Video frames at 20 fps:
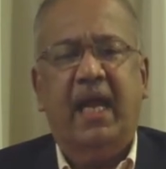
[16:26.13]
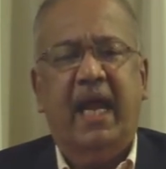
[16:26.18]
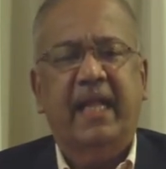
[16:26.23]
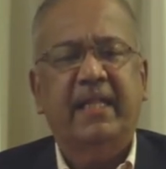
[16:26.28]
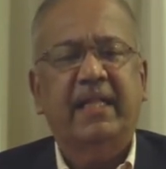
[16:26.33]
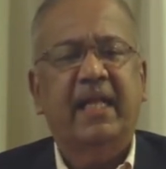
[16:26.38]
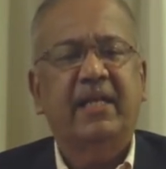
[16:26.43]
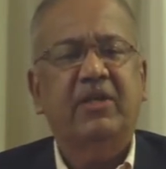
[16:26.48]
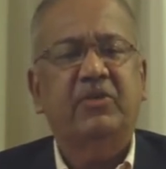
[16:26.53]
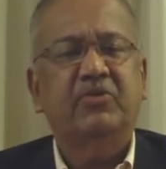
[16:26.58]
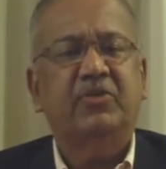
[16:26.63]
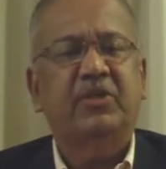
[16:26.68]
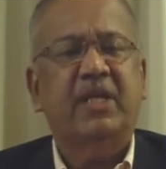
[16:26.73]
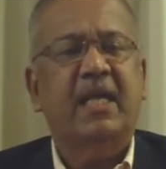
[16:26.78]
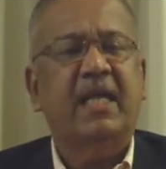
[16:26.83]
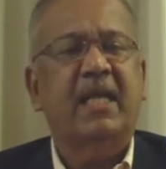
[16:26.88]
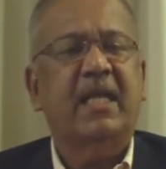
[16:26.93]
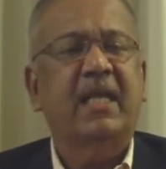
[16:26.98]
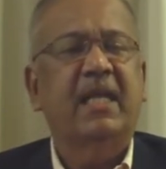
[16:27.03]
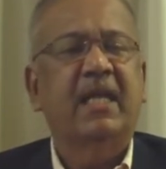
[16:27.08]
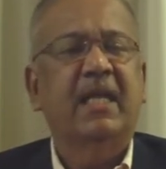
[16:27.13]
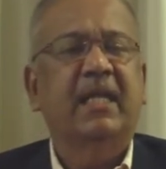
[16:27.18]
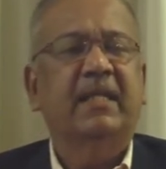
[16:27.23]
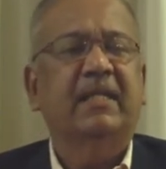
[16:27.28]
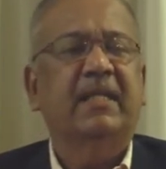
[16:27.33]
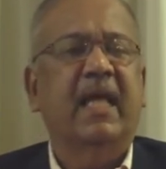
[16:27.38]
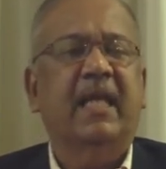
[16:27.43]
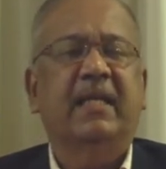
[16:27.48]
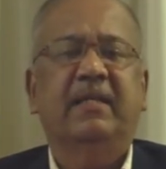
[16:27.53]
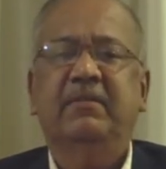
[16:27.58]
and then to say
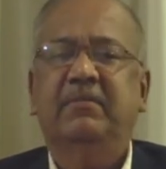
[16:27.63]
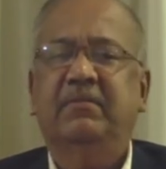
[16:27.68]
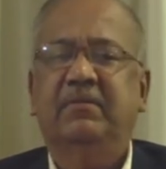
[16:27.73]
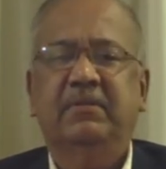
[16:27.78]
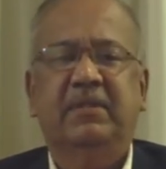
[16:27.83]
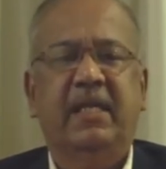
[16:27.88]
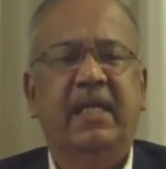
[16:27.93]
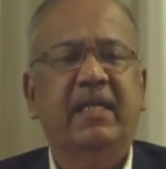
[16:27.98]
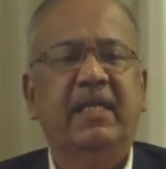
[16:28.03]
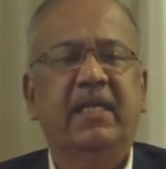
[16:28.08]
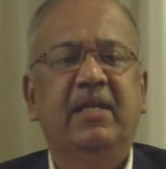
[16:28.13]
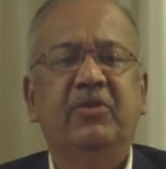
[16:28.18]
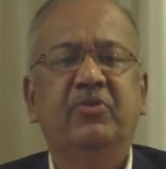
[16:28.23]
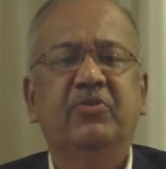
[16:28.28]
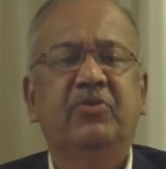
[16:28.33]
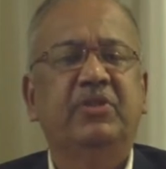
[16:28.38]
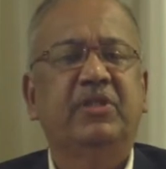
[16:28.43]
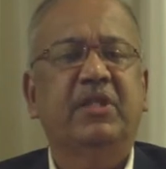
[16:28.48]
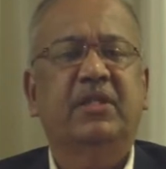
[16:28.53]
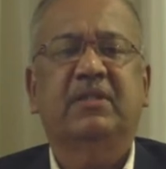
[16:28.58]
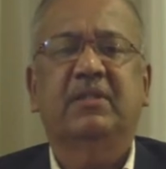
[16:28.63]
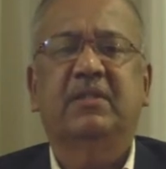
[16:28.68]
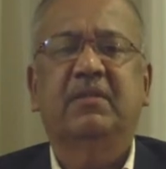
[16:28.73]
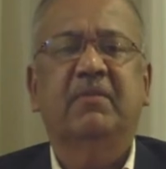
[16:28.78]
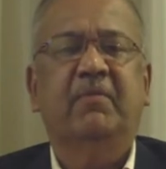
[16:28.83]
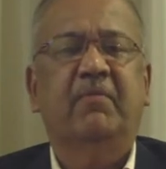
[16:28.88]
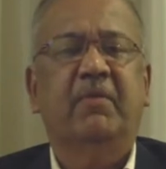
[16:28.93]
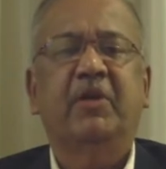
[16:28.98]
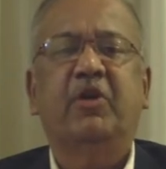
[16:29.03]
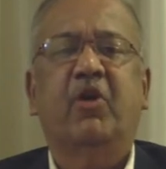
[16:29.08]
that the Indian youth just
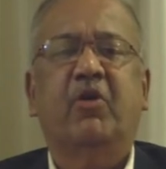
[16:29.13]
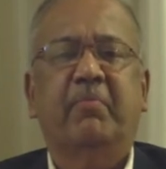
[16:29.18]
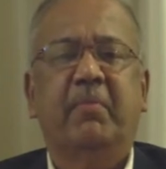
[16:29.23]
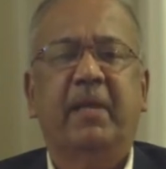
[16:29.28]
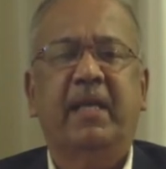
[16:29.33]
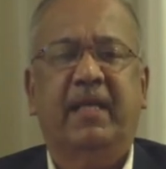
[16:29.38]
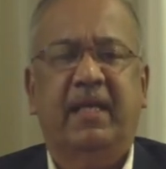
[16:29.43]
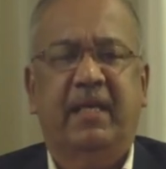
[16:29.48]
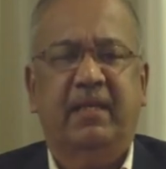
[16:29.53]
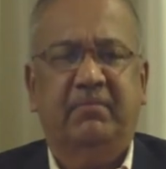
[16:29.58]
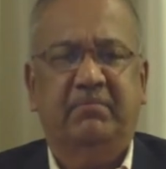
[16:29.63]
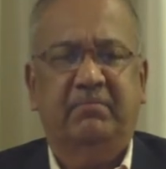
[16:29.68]
will not make it.